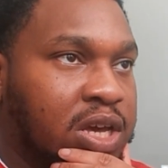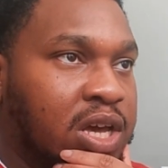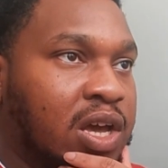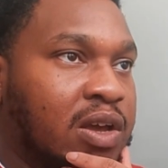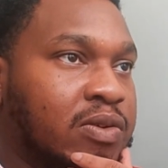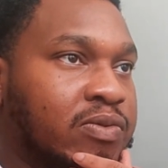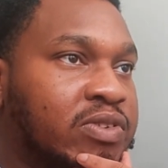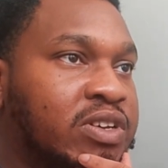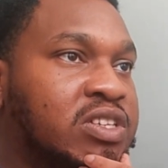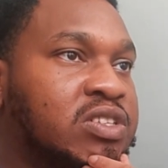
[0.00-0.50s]
The
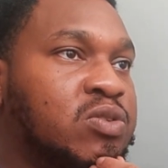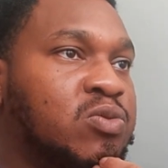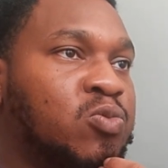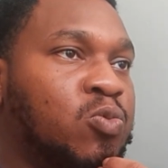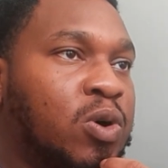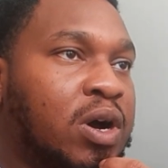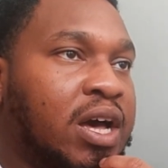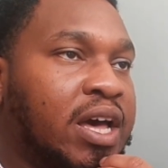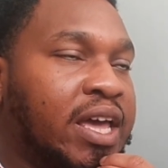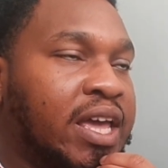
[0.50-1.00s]
reason
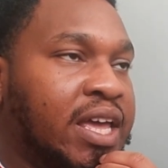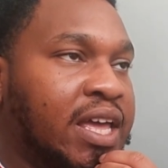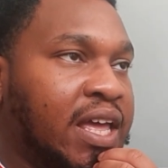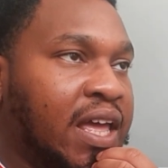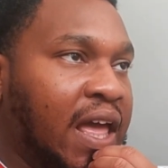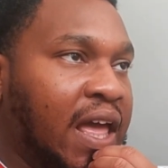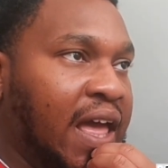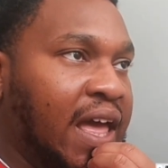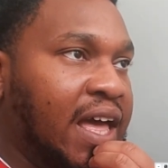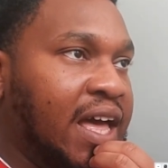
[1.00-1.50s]
why
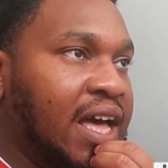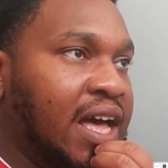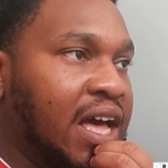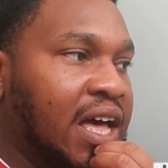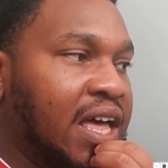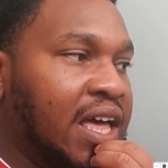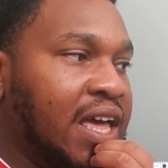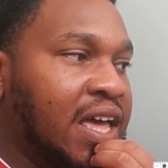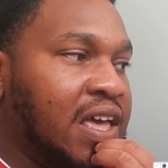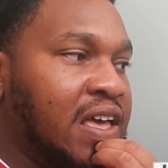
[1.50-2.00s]

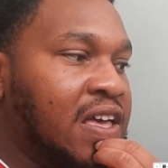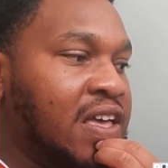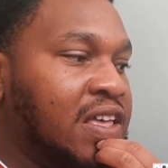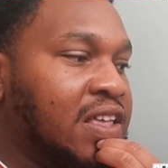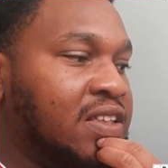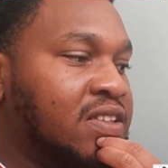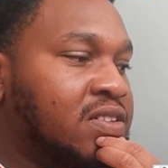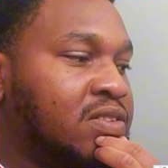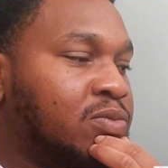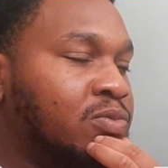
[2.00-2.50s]

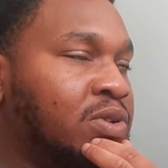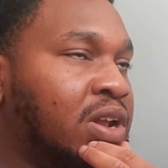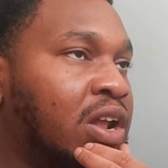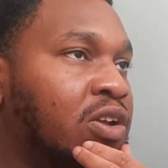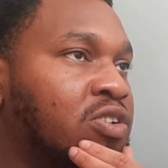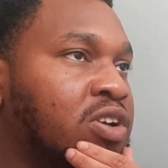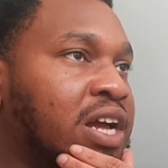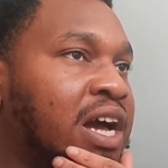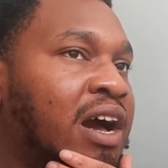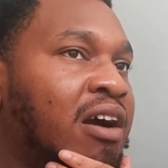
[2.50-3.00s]
is when I
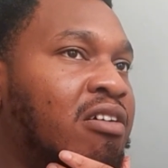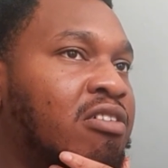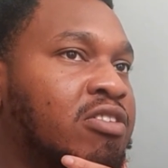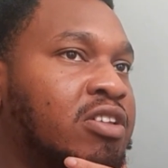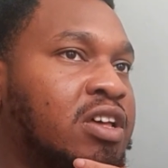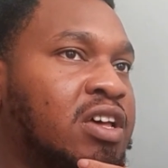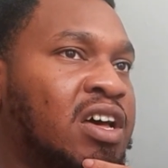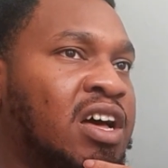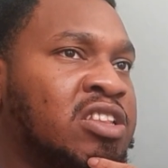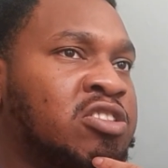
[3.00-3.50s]
look out
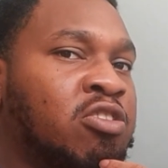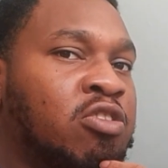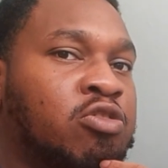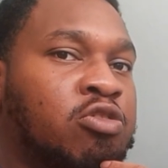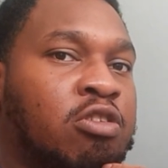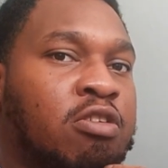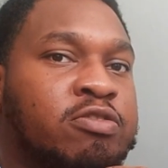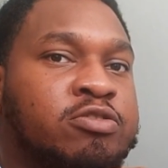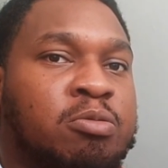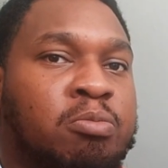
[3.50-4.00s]
there, I don't know
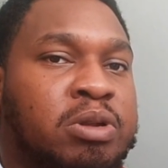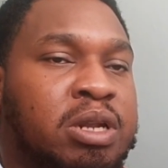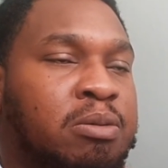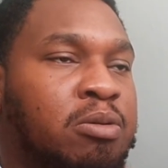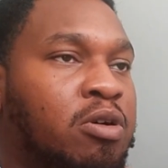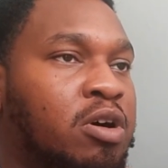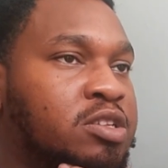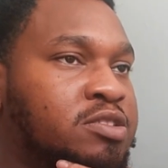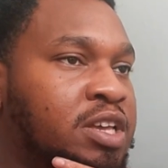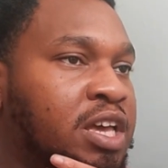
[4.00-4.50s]
if some of them
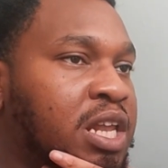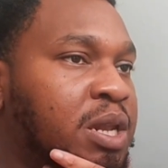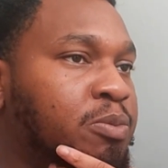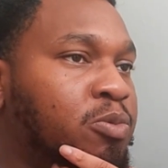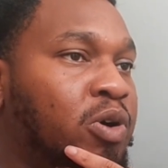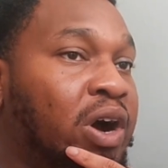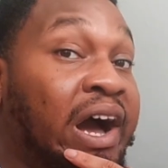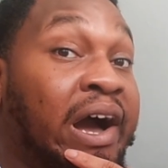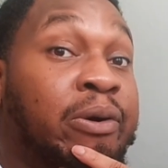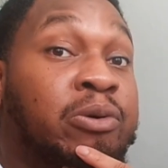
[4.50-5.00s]
are attainable.
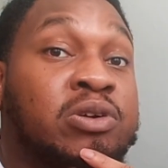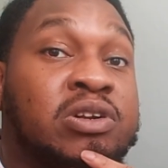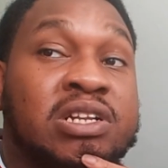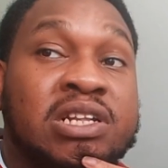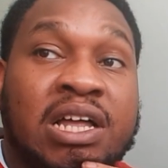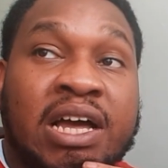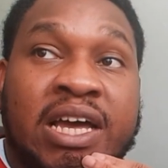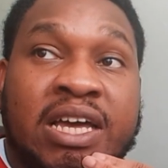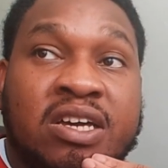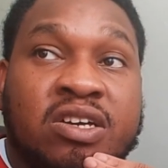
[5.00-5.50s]
I would
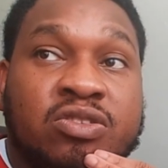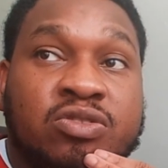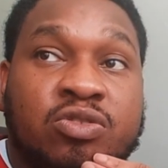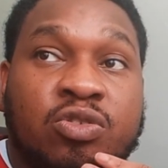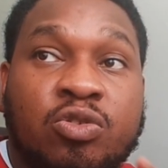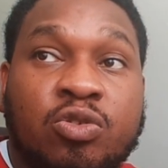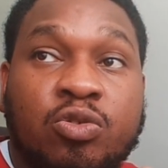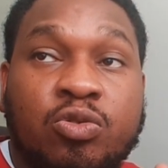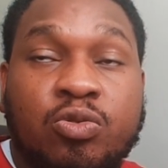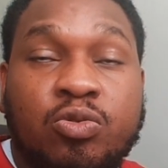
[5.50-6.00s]
like
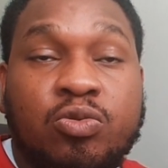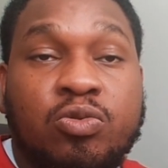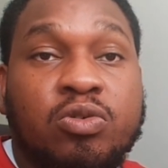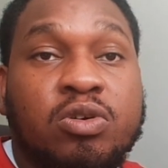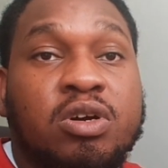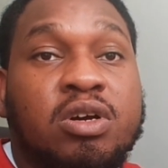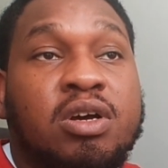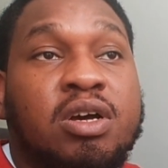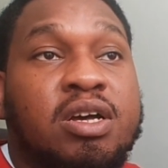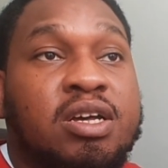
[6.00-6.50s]
to
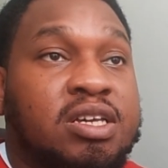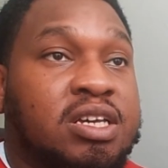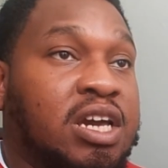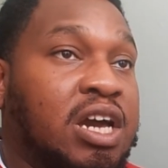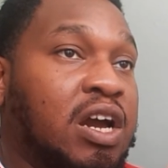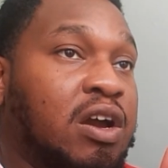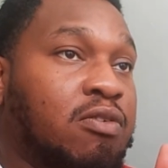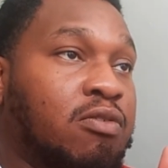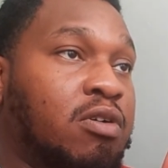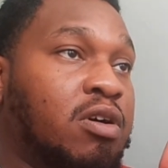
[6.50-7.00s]

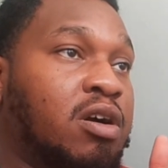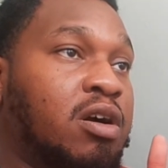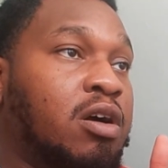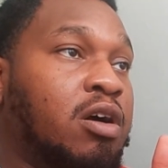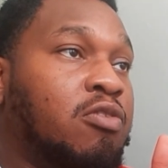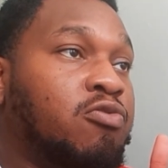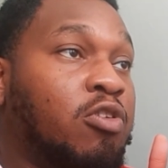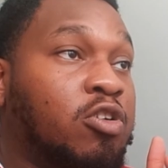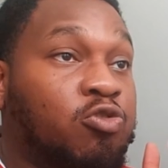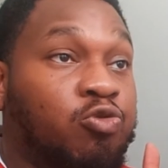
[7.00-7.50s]
get
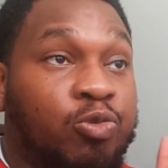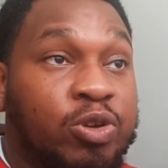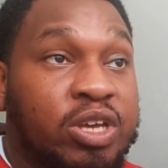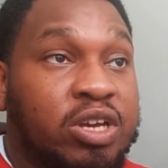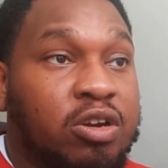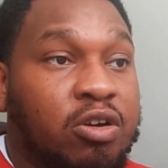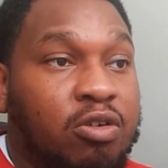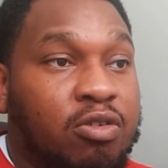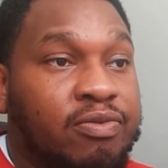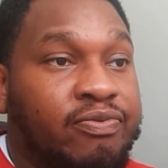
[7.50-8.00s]

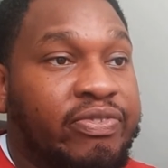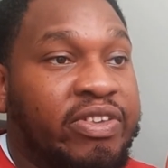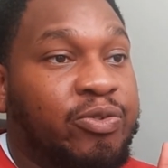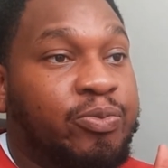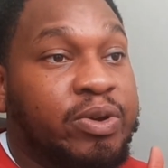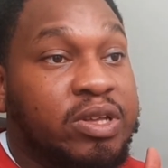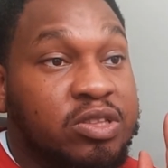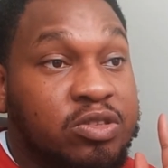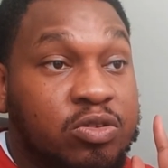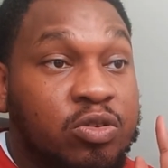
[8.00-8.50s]
Rodrigo if we
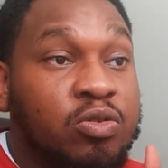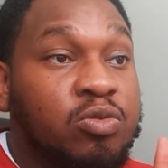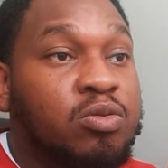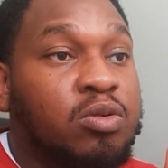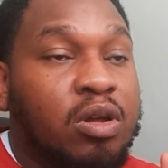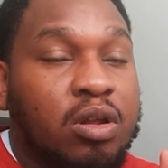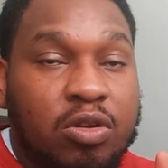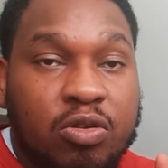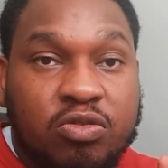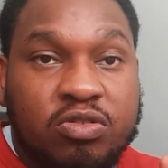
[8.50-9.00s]
do
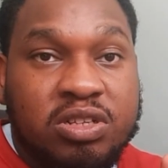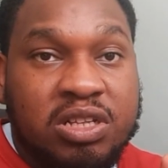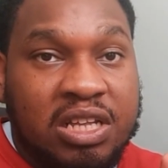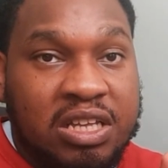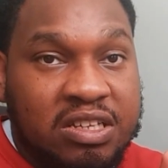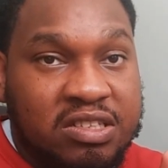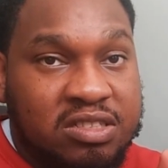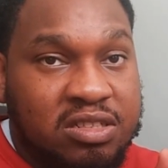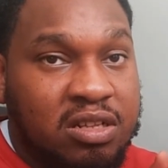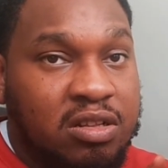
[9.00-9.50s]
lose
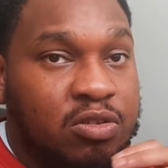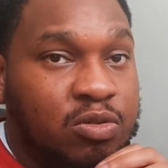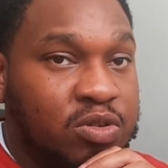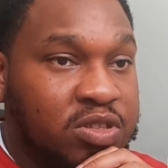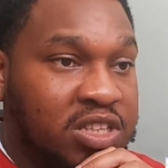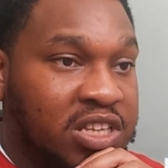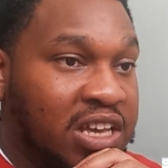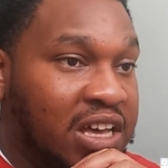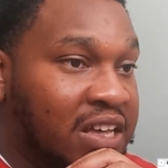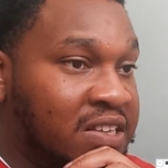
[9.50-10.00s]
Luis
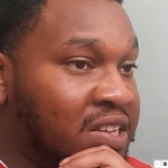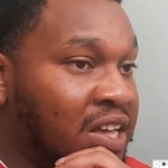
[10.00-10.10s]
Diaz.